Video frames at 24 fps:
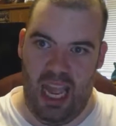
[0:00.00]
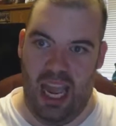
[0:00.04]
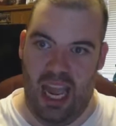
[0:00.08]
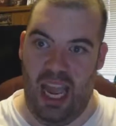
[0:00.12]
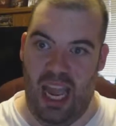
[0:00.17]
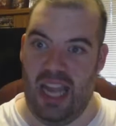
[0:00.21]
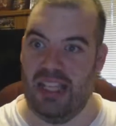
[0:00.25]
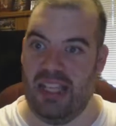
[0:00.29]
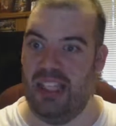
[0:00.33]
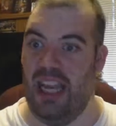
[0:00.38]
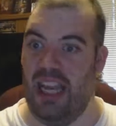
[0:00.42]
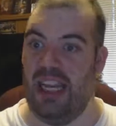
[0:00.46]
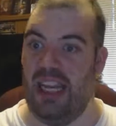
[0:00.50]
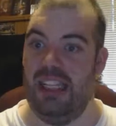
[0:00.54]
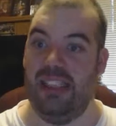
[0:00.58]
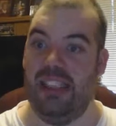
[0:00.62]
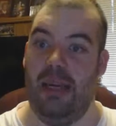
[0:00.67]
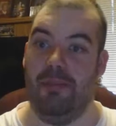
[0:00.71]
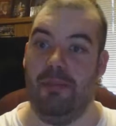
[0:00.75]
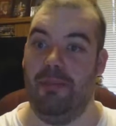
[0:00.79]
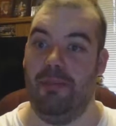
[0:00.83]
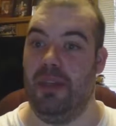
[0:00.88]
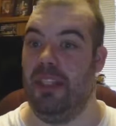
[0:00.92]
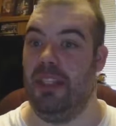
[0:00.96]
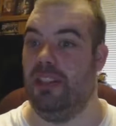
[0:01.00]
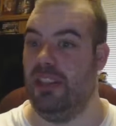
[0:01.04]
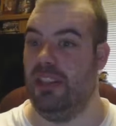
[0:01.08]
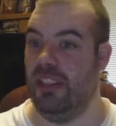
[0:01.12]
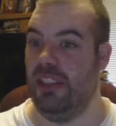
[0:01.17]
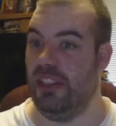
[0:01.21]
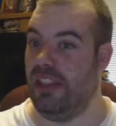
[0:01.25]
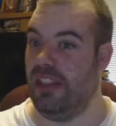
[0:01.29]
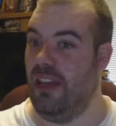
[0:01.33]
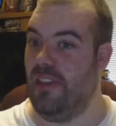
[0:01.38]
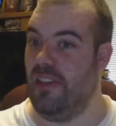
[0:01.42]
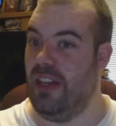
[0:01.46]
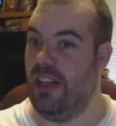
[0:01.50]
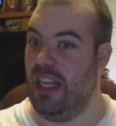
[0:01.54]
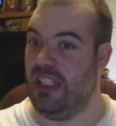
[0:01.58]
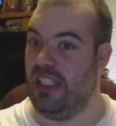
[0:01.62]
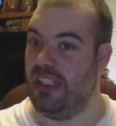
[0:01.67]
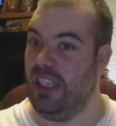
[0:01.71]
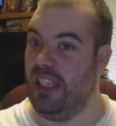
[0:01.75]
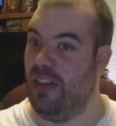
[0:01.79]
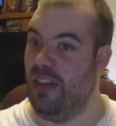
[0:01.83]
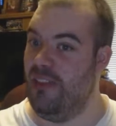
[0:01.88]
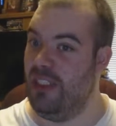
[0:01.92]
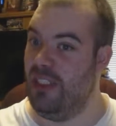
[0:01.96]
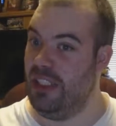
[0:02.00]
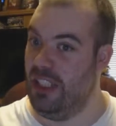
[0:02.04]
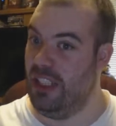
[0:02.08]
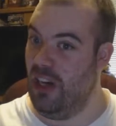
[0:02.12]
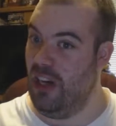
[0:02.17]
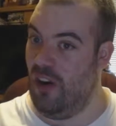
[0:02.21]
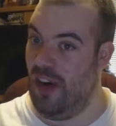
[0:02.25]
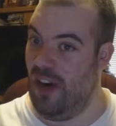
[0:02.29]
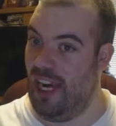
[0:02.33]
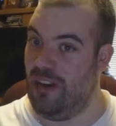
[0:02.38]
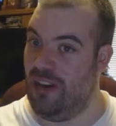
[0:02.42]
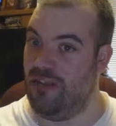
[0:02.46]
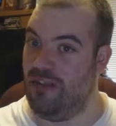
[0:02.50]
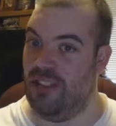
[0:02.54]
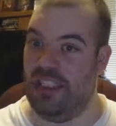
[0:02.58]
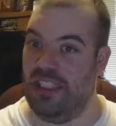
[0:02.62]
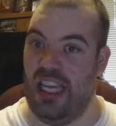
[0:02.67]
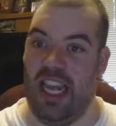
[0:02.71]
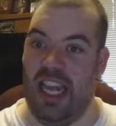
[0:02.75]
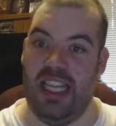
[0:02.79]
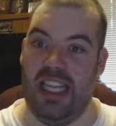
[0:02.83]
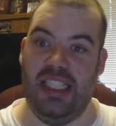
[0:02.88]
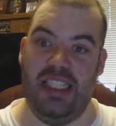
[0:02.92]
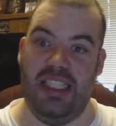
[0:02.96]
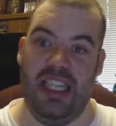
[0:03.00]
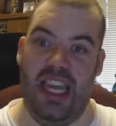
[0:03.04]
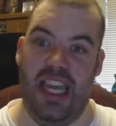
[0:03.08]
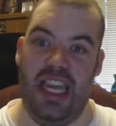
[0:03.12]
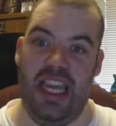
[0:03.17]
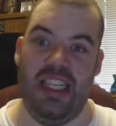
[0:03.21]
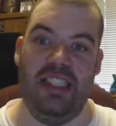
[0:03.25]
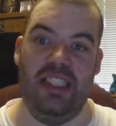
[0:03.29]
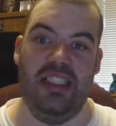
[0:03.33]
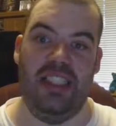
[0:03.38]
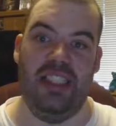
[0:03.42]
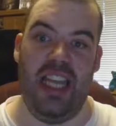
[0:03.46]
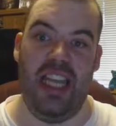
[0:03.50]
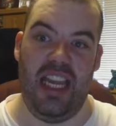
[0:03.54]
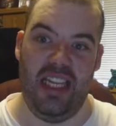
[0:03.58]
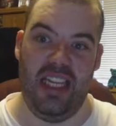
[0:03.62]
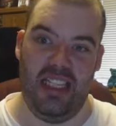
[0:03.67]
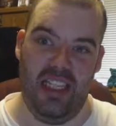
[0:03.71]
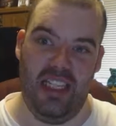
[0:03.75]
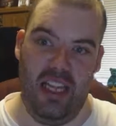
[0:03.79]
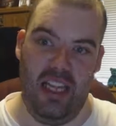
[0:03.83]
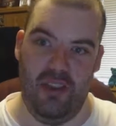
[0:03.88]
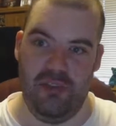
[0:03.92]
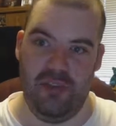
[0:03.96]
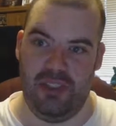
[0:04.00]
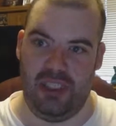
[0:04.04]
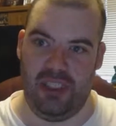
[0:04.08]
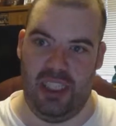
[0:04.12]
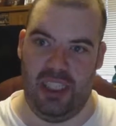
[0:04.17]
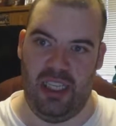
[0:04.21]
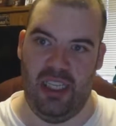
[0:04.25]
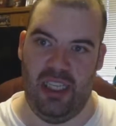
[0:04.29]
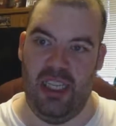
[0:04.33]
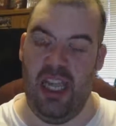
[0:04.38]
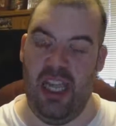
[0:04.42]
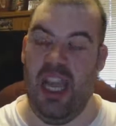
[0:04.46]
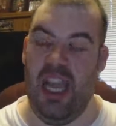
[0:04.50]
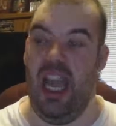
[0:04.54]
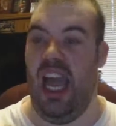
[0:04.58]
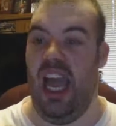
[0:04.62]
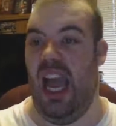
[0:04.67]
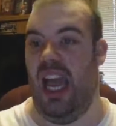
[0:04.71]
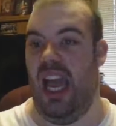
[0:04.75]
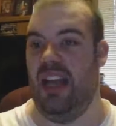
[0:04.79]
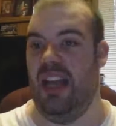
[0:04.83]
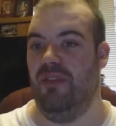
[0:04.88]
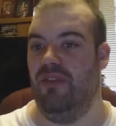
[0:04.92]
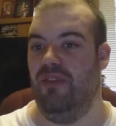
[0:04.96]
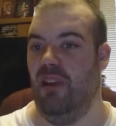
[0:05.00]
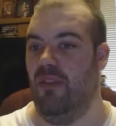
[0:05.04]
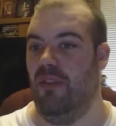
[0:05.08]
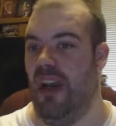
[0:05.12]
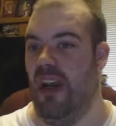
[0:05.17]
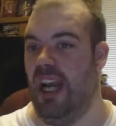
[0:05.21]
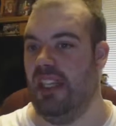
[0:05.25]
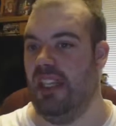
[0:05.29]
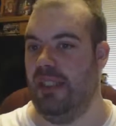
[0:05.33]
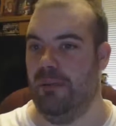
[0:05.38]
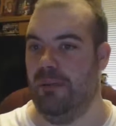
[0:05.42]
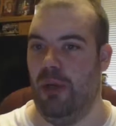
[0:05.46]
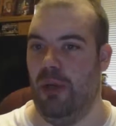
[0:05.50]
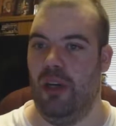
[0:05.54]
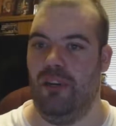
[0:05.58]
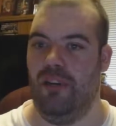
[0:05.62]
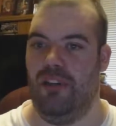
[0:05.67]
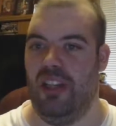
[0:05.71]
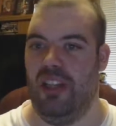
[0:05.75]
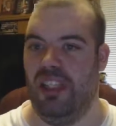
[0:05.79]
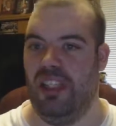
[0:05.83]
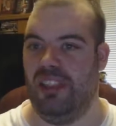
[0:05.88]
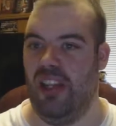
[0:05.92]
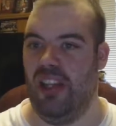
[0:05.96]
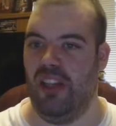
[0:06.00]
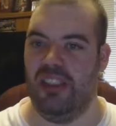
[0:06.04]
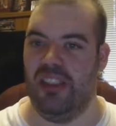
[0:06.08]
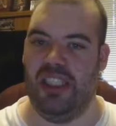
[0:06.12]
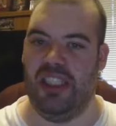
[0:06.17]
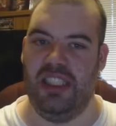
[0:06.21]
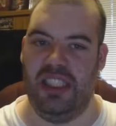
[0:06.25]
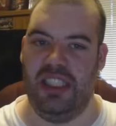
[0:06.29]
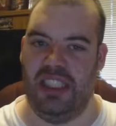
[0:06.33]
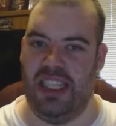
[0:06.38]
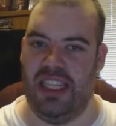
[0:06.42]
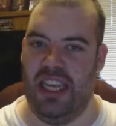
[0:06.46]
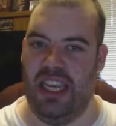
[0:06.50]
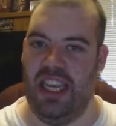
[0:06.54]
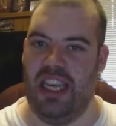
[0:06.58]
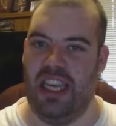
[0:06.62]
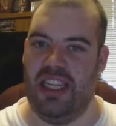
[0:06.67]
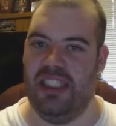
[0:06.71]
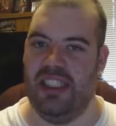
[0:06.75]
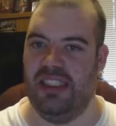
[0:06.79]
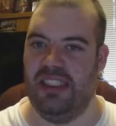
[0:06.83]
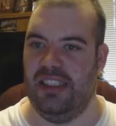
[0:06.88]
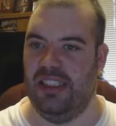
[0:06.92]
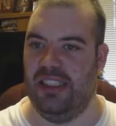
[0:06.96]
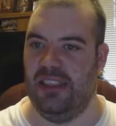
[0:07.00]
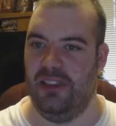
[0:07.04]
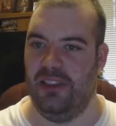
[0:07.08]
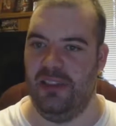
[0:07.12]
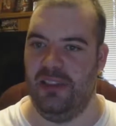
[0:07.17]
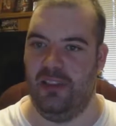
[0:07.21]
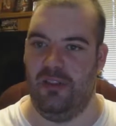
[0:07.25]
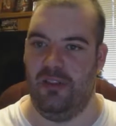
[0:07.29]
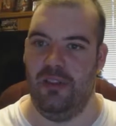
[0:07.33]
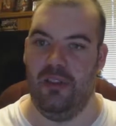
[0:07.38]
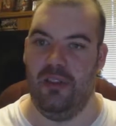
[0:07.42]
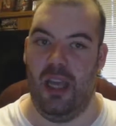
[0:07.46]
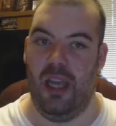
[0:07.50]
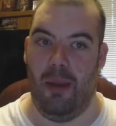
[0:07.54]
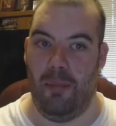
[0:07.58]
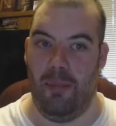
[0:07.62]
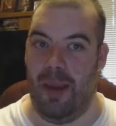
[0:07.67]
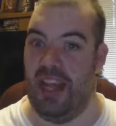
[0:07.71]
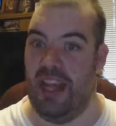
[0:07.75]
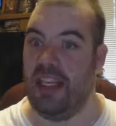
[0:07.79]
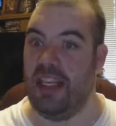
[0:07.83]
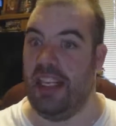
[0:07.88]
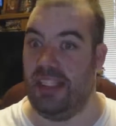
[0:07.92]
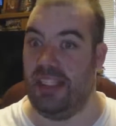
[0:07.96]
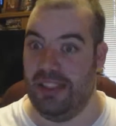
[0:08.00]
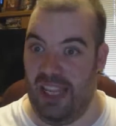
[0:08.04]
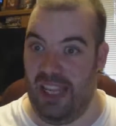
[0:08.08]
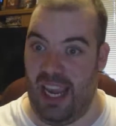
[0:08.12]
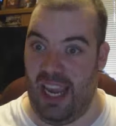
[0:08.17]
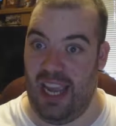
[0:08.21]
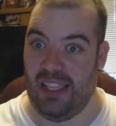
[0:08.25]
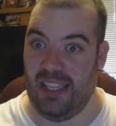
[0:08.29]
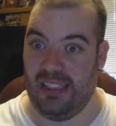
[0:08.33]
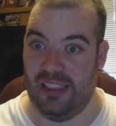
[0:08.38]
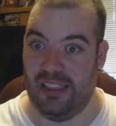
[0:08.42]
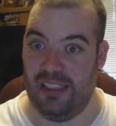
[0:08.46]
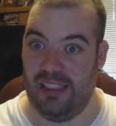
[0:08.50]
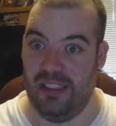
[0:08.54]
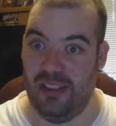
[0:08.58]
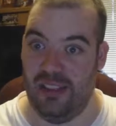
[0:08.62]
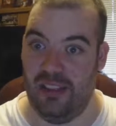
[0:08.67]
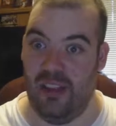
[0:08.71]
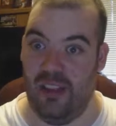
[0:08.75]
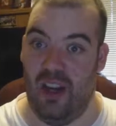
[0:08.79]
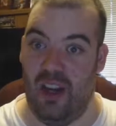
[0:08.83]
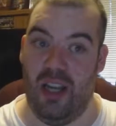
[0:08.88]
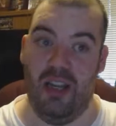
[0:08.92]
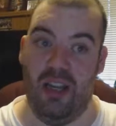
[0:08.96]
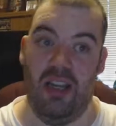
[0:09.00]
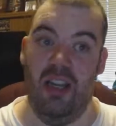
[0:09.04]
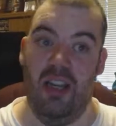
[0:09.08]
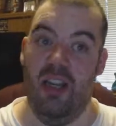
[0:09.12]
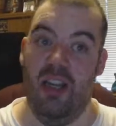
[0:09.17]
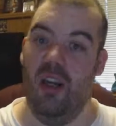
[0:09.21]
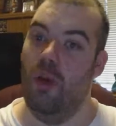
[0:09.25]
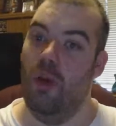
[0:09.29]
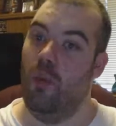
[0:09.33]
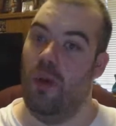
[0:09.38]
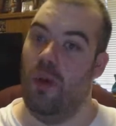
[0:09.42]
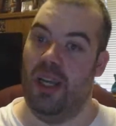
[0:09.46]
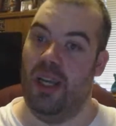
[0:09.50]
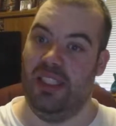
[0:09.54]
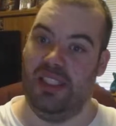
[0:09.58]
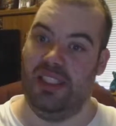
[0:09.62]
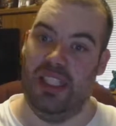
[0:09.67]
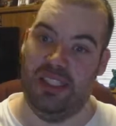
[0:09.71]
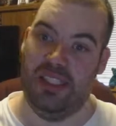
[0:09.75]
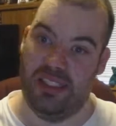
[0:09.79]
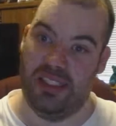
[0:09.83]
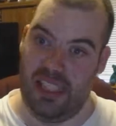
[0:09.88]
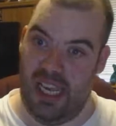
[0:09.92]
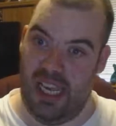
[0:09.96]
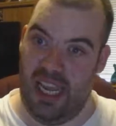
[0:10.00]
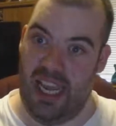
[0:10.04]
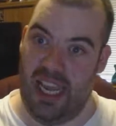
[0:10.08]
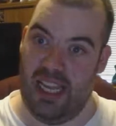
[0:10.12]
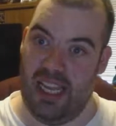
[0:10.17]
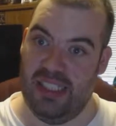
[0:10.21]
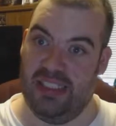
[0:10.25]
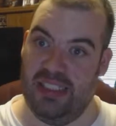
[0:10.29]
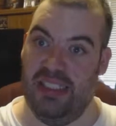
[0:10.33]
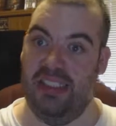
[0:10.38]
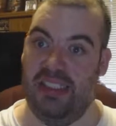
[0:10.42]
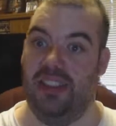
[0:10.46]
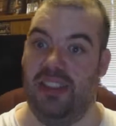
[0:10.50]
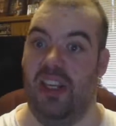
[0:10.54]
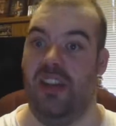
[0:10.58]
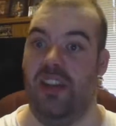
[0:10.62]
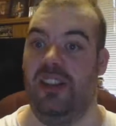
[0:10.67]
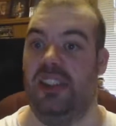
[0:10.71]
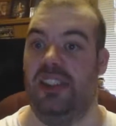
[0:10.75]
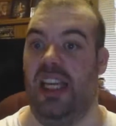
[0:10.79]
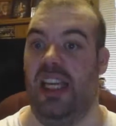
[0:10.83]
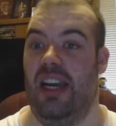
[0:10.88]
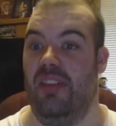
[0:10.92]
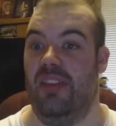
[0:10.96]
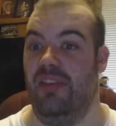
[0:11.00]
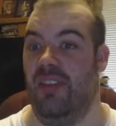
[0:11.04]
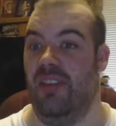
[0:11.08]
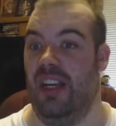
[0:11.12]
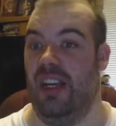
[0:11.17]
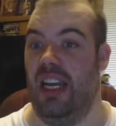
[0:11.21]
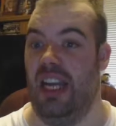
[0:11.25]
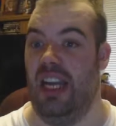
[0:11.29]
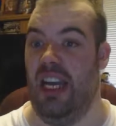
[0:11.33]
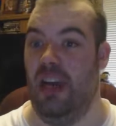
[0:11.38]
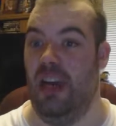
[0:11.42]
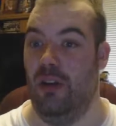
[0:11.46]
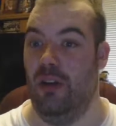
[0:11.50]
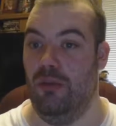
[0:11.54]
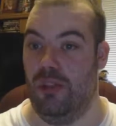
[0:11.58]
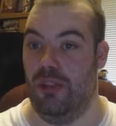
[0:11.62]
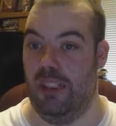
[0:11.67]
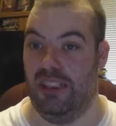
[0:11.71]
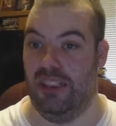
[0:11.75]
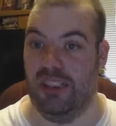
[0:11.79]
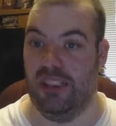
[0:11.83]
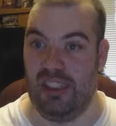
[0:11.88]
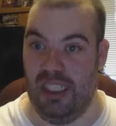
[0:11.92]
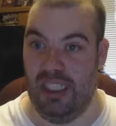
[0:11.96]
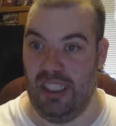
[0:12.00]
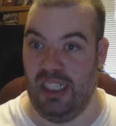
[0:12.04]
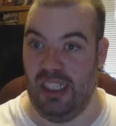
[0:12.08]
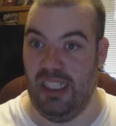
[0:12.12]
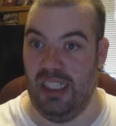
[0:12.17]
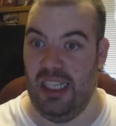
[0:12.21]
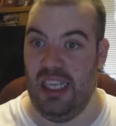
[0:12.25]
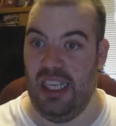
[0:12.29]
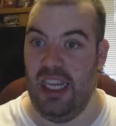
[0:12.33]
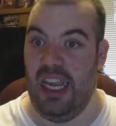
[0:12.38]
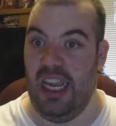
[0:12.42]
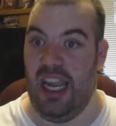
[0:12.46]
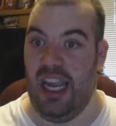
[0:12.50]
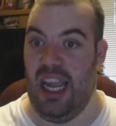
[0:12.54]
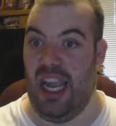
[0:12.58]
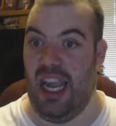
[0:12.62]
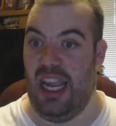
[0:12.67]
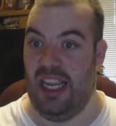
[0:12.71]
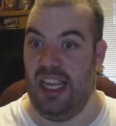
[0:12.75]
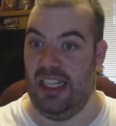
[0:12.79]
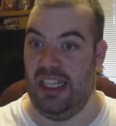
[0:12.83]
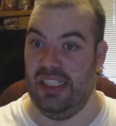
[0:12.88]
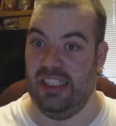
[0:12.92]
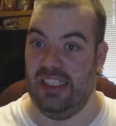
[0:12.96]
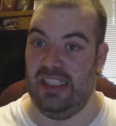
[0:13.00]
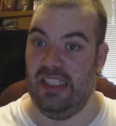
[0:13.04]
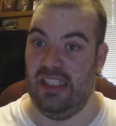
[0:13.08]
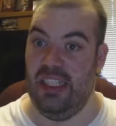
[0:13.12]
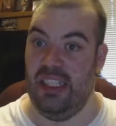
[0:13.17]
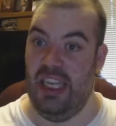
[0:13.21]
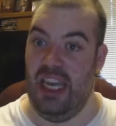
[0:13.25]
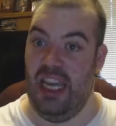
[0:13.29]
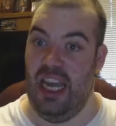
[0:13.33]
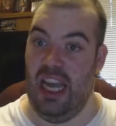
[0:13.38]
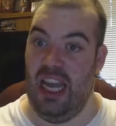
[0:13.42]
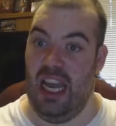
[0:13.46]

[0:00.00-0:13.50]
And they end up just giving each other the eye every now and again and getting closer. And throughout the movie, he's asking the kids about their dads. Like, where's their dads? And it turns out that Augusta is